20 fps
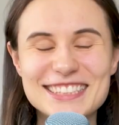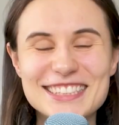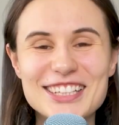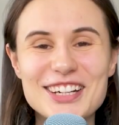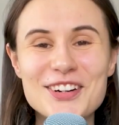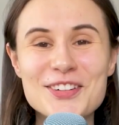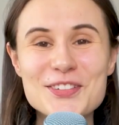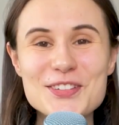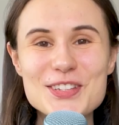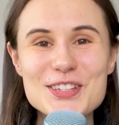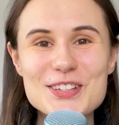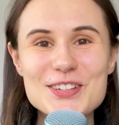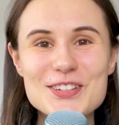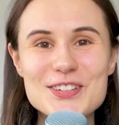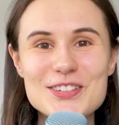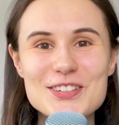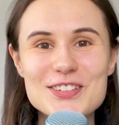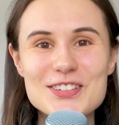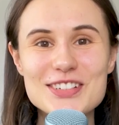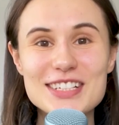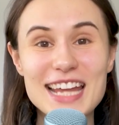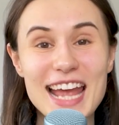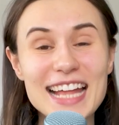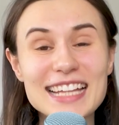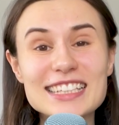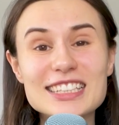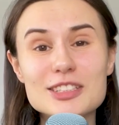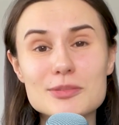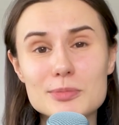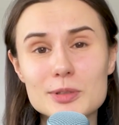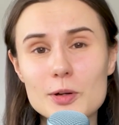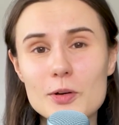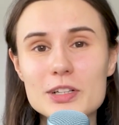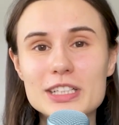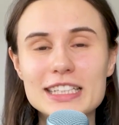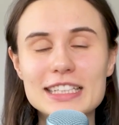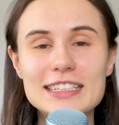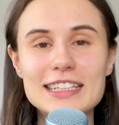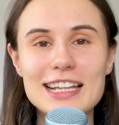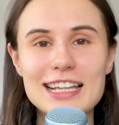Also, calendar
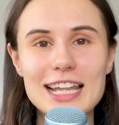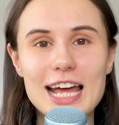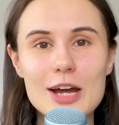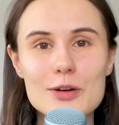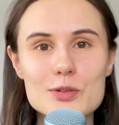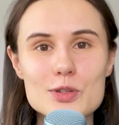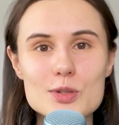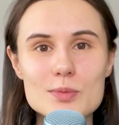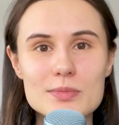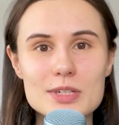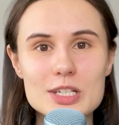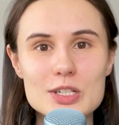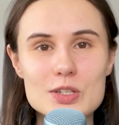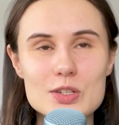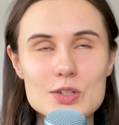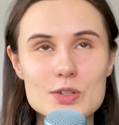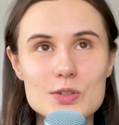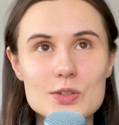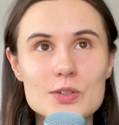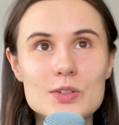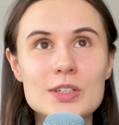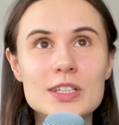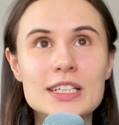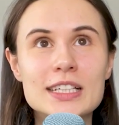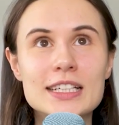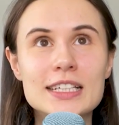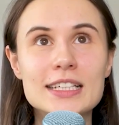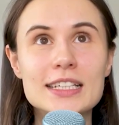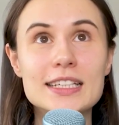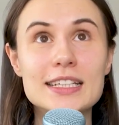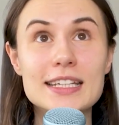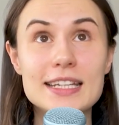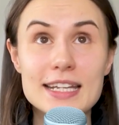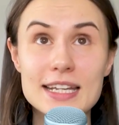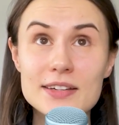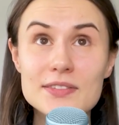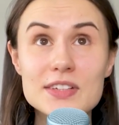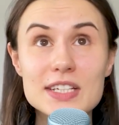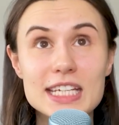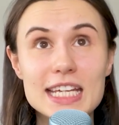blocking allows me to
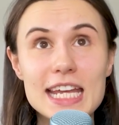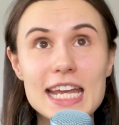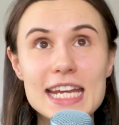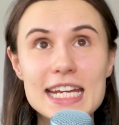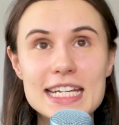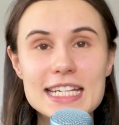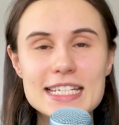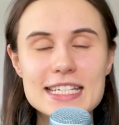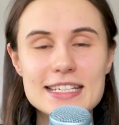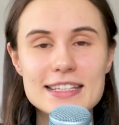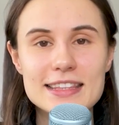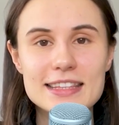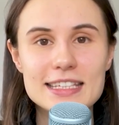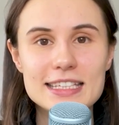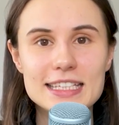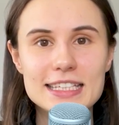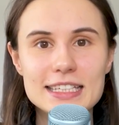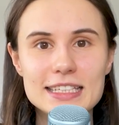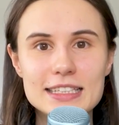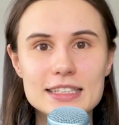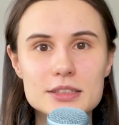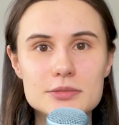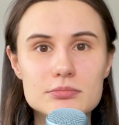navigate the